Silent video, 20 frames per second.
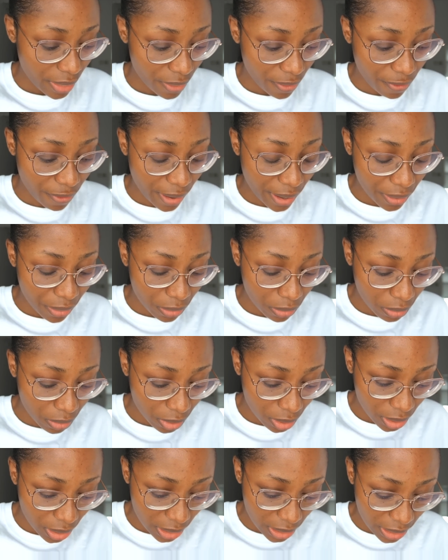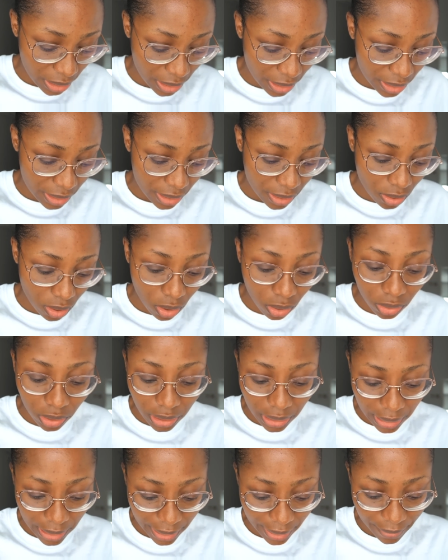the final one is called
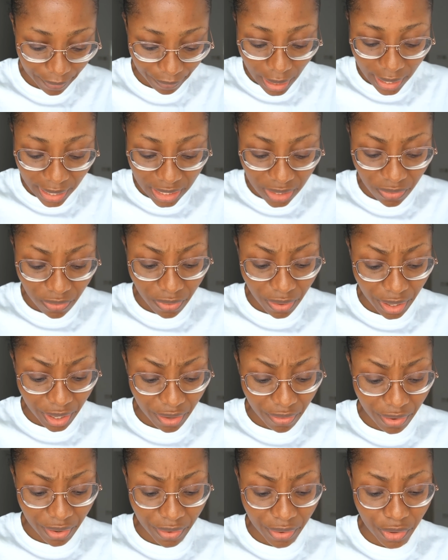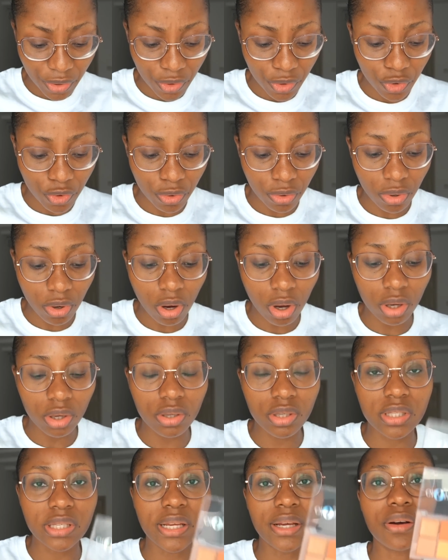Clay. Has very, very neutral
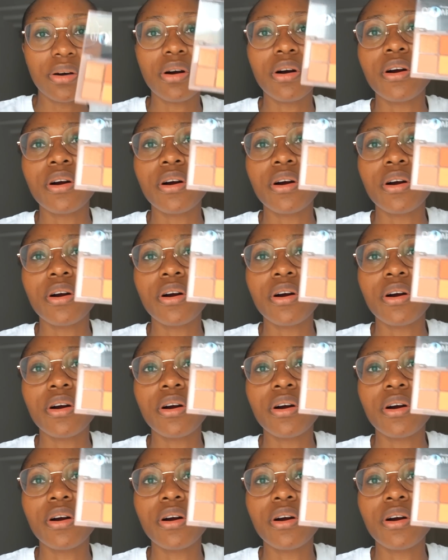colors like